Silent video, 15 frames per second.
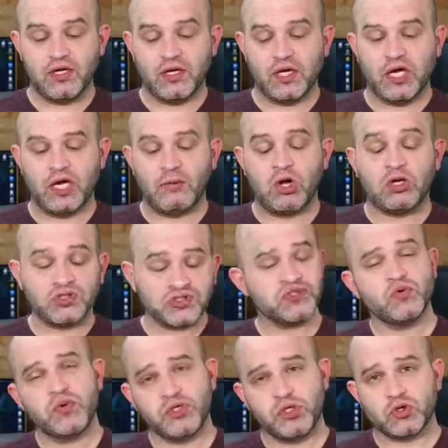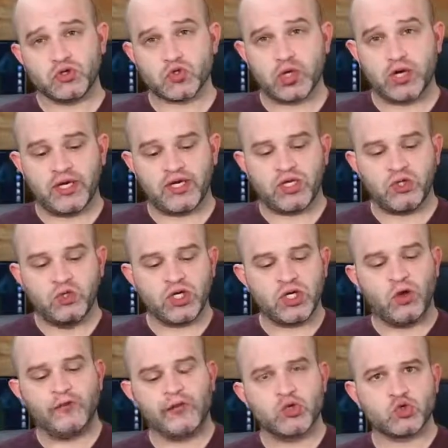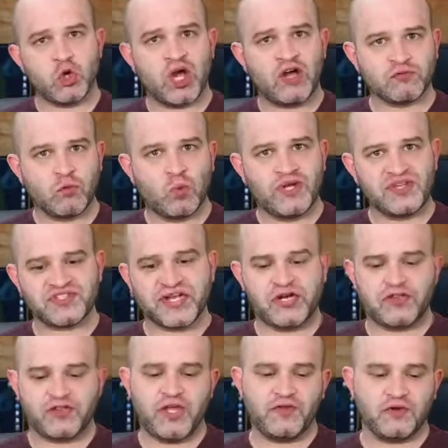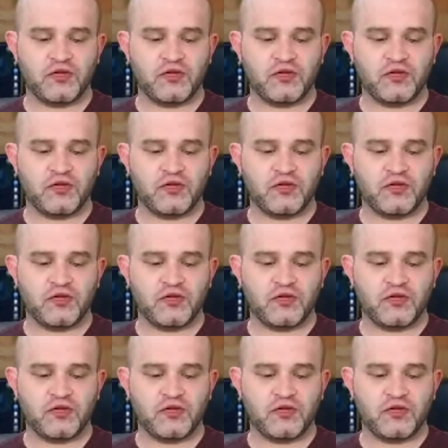Also, when you're drawing, you can only draw from one side or the other.